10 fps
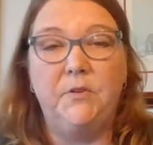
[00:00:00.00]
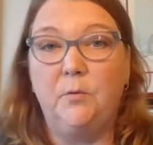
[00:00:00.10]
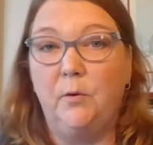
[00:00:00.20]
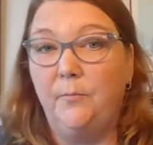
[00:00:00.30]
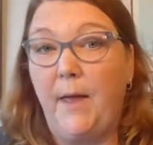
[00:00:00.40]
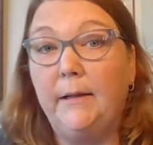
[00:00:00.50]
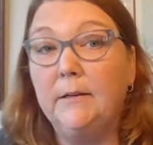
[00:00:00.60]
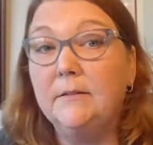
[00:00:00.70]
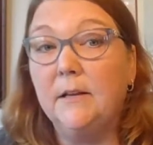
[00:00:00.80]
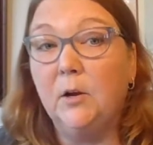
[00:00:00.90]
So we
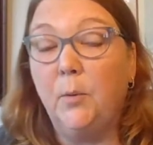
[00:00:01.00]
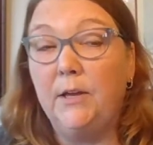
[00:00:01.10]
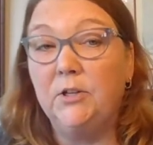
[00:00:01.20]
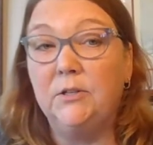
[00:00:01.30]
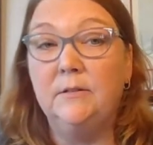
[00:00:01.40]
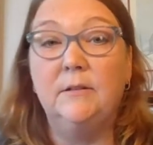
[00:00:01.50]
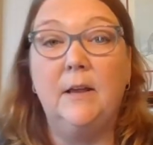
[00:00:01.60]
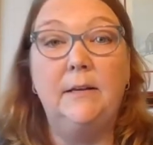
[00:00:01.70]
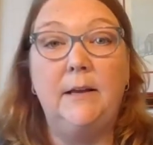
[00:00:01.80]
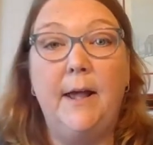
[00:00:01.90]
balance the equations,
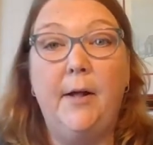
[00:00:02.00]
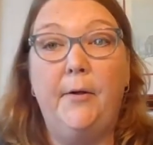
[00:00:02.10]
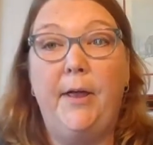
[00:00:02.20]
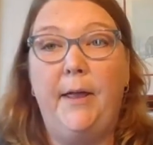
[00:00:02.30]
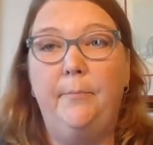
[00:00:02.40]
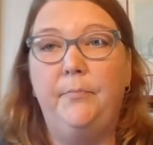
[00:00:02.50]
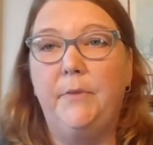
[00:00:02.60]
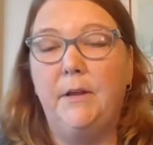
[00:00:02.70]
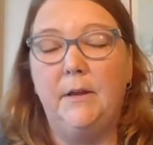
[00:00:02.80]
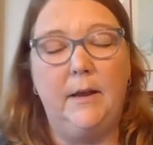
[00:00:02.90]
and now
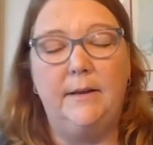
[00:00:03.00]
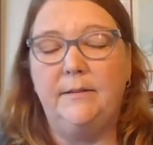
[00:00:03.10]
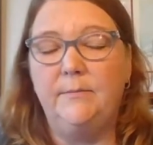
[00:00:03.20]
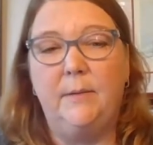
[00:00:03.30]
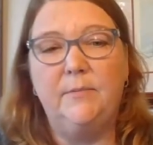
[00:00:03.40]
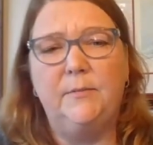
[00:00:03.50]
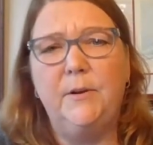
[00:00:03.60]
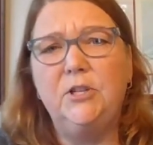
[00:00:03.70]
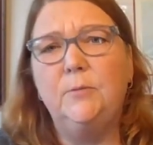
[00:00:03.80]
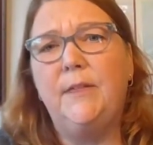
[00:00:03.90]
um, sometimes,
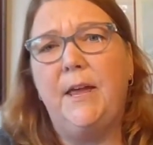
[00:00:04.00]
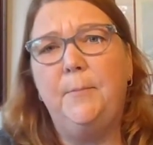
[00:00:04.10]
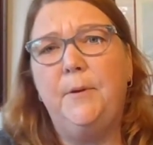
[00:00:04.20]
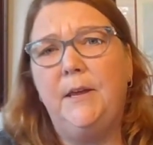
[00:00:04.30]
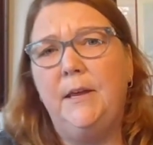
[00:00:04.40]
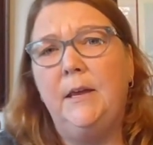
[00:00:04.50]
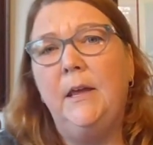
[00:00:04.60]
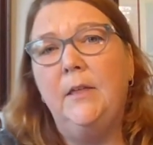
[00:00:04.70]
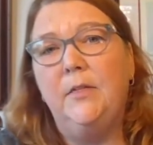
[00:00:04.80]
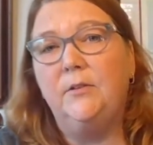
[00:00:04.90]
especially with AP,
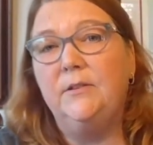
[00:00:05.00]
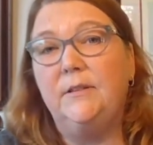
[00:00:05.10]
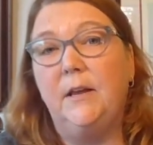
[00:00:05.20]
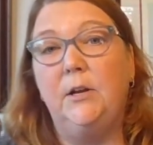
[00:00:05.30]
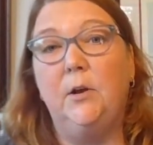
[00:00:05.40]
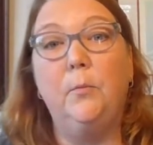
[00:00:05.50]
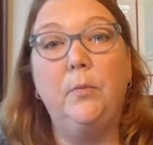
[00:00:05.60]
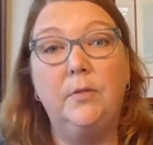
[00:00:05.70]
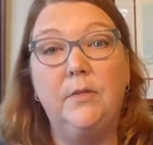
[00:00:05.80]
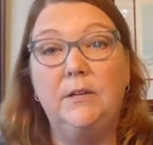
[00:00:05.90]
they'll just say, you know,
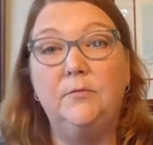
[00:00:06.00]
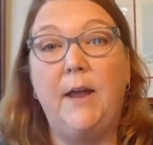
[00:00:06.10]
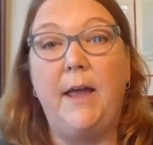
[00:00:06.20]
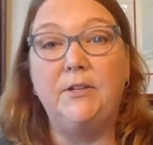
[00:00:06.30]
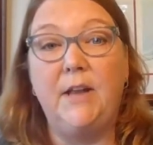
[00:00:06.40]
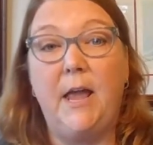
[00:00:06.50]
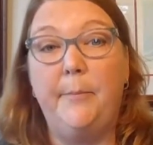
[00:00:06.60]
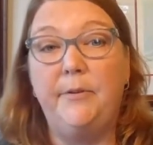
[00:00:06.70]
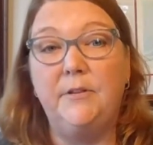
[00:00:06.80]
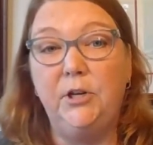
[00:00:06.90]
this reaction
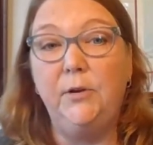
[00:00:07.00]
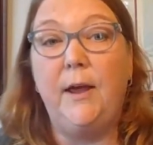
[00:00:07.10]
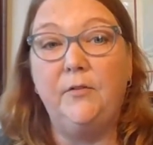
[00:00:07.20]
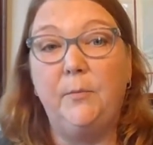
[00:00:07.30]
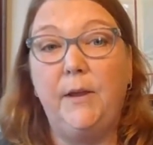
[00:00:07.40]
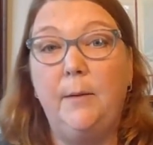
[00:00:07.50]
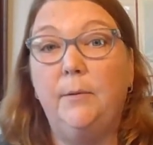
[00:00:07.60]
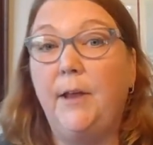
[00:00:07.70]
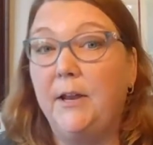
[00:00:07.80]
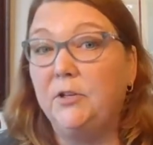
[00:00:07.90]
happens, and you have to be
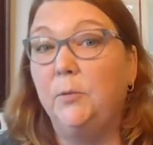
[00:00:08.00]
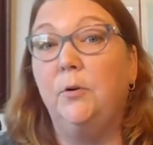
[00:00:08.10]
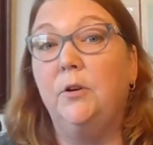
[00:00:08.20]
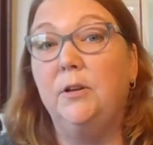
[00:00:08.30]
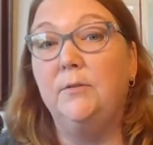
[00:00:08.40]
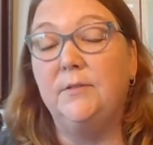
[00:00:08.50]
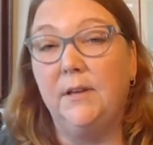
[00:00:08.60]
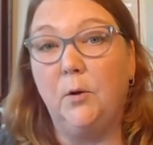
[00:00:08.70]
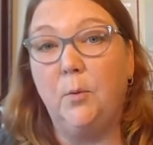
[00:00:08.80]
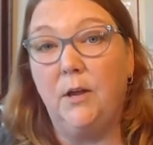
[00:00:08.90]
able to actually produce
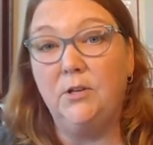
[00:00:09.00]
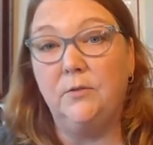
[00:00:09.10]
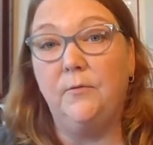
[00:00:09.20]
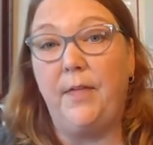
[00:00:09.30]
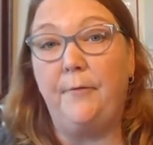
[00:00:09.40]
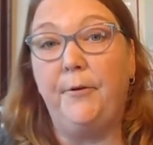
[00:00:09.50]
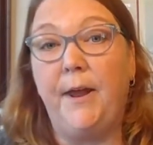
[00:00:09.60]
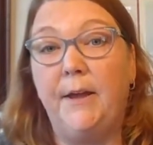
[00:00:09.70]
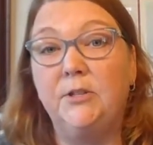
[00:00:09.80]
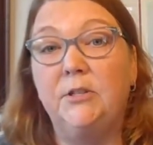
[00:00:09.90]
the equation for that
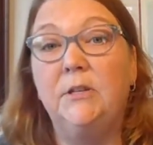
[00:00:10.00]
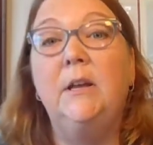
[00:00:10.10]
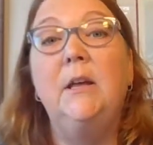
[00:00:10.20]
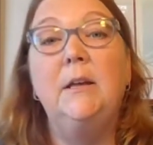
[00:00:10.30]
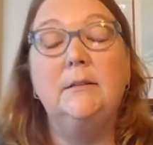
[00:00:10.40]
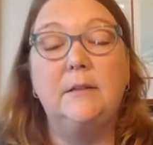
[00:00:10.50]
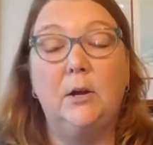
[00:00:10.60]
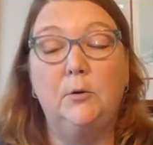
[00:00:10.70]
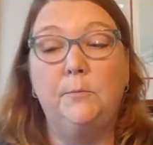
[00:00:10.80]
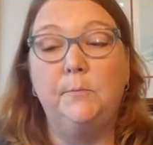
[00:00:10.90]
reaction.
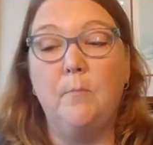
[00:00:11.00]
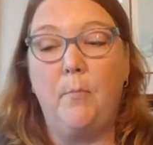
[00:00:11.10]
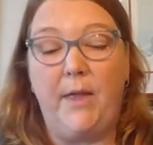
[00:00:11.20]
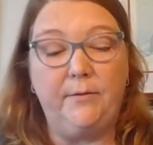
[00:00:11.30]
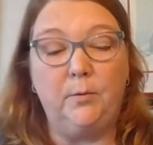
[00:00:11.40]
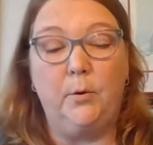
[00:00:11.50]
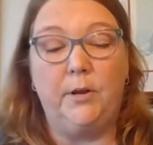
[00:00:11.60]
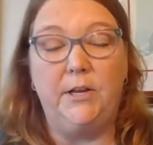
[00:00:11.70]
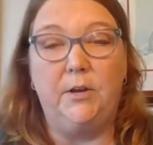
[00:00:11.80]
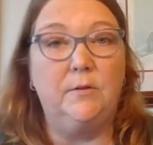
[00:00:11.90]
So that's what we're
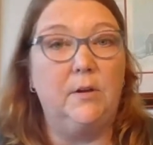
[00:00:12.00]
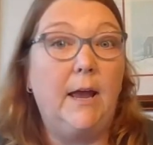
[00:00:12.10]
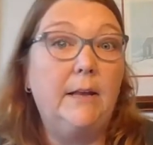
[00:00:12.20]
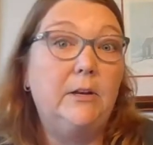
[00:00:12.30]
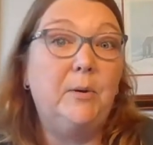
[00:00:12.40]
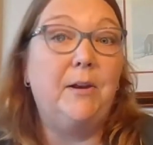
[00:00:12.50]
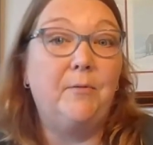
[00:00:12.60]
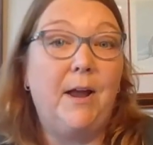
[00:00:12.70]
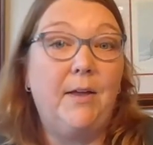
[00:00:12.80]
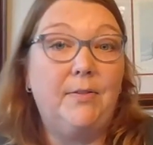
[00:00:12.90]
going to do. So you had to know how
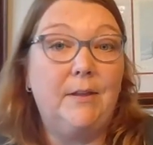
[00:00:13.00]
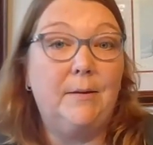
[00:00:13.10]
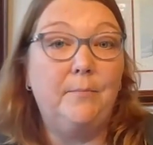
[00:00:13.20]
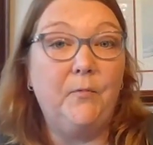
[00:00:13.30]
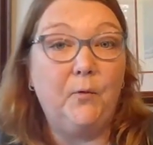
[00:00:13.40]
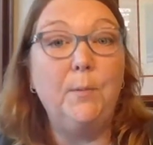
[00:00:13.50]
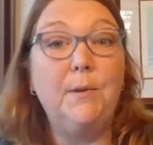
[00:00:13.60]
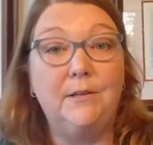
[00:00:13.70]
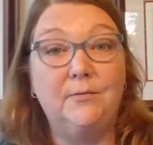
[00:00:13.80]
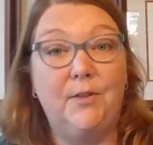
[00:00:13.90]
to write the
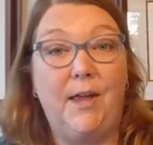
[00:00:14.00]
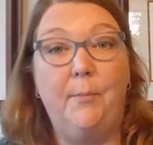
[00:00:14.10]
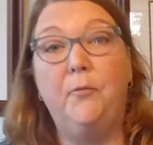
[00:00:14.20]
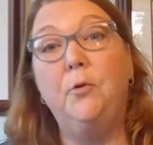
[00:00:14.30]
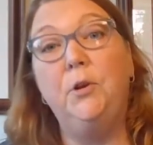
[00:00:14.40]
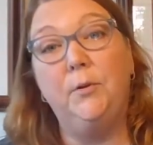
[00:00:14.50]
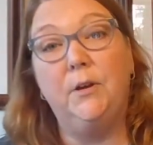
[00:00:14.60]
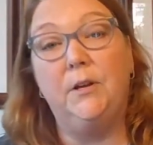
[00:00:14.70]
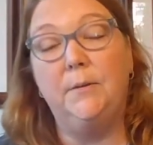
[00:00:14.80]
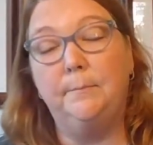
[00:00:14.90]
formulas for that before you
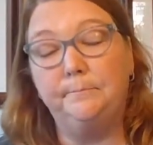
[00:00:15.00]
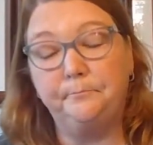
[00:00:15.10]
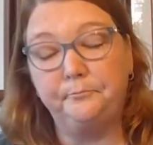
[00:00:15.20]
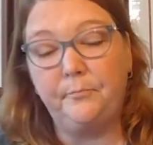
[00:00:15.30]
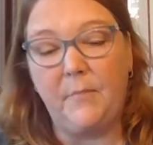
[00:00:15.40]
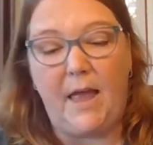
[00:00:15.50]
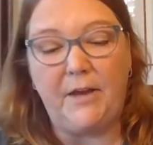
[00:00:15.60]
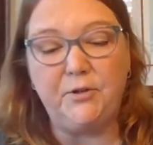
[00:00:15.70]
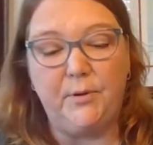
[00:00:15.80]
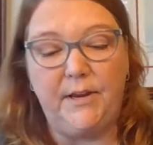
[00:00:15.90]
could
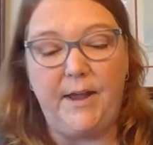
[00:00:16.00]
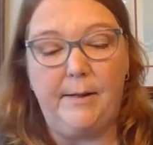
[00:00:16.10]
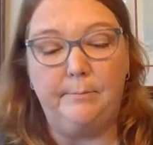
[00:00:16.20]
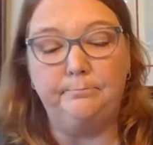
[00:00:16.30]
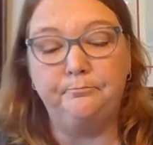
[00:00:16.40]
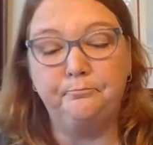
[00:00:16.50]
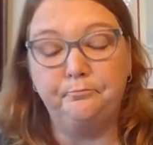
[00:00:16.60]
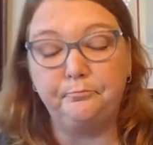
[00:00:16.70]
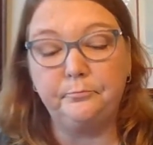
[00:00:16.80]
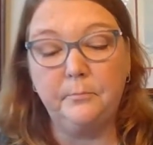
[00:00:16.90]
actually um,
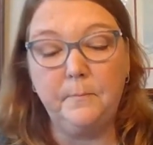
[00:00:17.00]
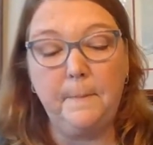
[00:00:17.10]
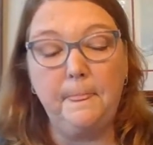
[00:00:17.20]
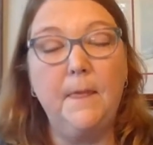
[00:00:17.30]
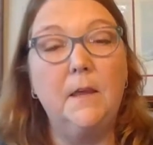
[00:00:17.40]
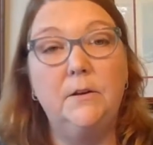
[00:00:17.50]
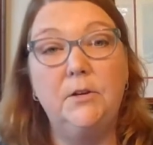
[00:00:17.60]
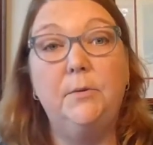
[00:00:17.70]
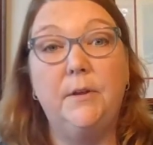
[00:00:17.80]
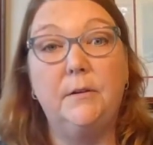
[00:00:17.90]

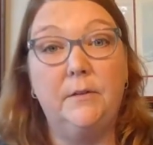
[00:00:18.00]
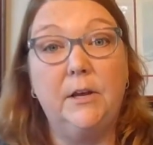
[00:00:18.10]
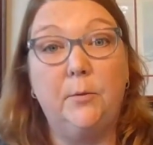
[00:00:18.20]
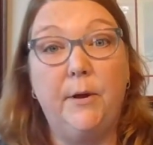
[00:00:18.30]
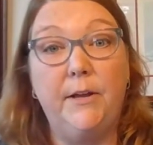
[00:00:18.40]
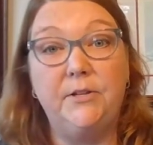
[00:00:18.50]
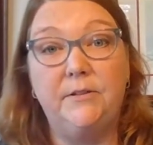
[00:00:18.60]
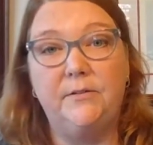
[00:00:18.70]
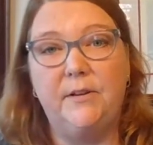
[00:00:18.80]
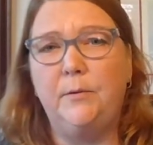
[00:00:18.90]
do the, the
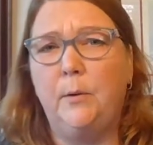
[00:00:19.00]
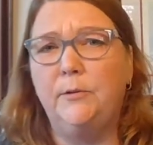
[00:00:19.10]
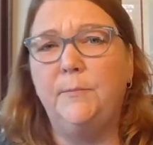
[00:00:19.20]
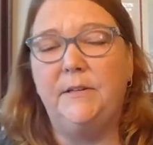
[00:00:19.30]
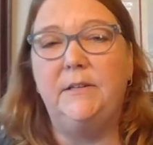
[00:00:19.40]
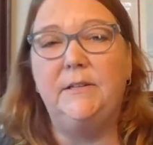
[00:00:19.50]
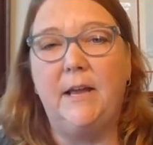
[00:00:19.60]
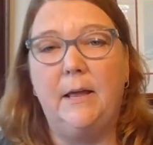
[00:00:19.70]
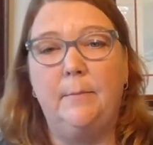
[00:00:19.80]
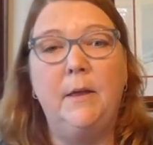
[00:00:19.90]
equation. So that's why we're spending
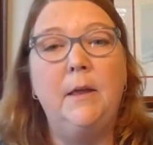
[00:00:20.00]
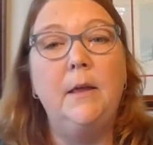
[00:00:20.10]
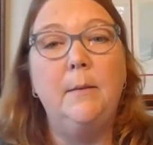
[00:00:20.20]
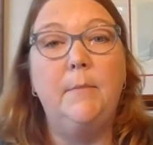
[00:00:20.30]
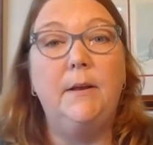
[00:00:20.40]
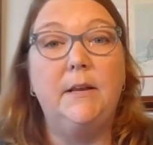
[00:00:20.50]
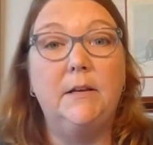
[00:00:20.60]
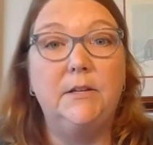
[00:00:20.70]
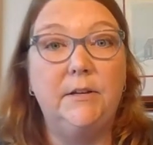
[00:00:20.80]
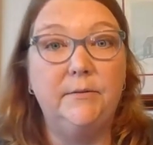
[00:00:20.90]
time
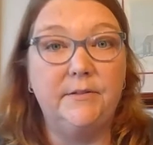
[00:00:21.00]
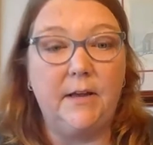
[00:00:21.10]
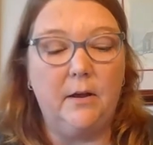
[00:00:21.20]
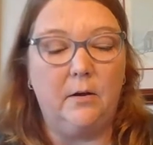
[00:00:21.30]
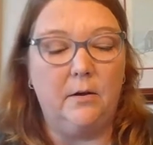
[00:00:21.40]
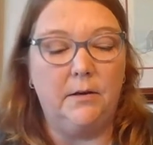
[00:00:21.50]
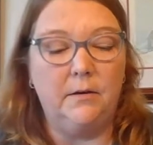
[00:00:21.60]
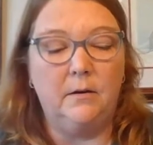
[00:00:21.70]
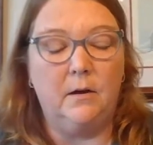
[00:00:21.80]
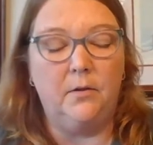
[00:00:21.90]
Monday and Tuesday
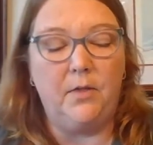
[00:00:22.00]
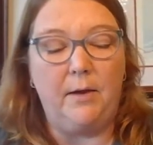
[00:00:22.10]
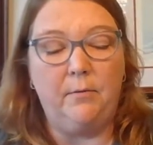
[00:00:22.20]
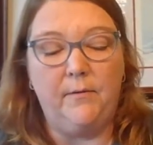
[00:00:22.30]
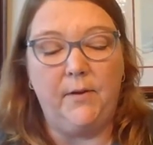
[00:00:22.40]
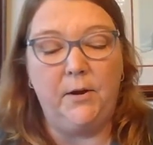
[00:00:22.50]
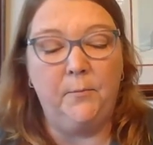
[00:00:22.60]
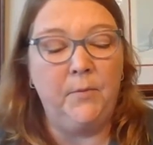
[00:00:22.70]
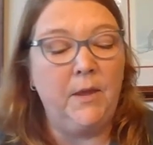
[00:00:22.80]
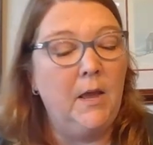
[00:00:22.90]
on, on that
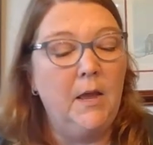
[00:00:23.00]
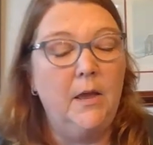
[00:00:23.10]
review.